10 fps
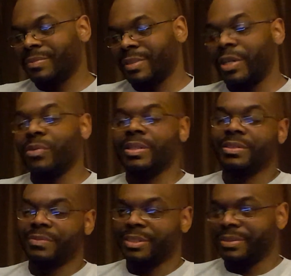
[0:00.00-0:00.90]

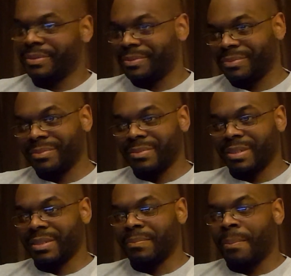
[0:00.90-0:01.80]
narration video.
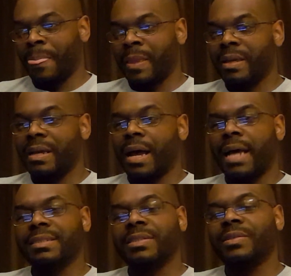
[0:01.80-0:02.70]
But I
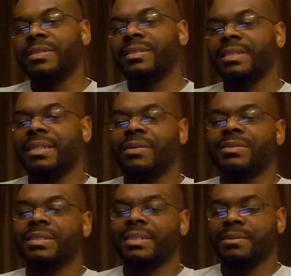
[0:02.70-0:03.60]
saw this and I
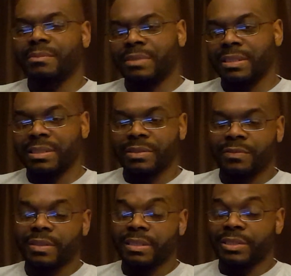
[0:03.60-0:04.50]
was like, it's
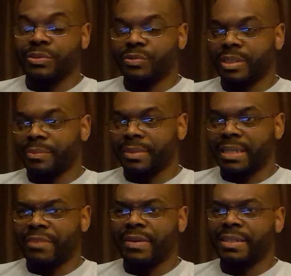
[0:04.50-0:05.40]
funny because this was recommended.
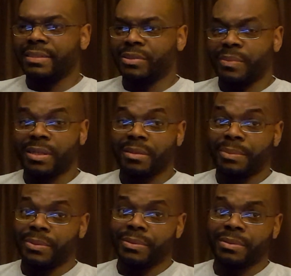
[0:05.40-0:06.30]
I've had this on my
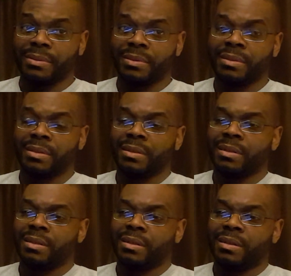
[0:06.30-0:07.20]
computer
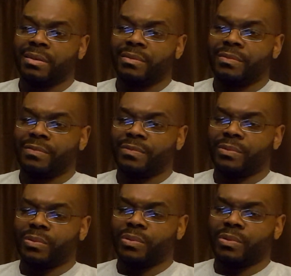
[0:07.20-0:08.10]

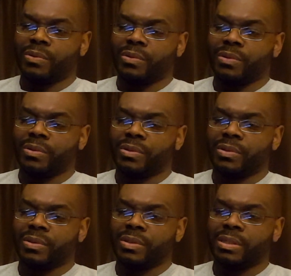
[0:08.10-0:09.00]
for,
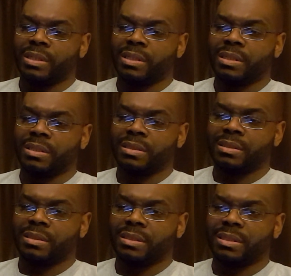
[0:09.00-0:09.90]

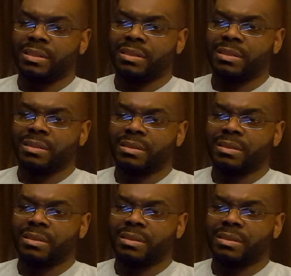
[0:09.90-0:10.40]
I think,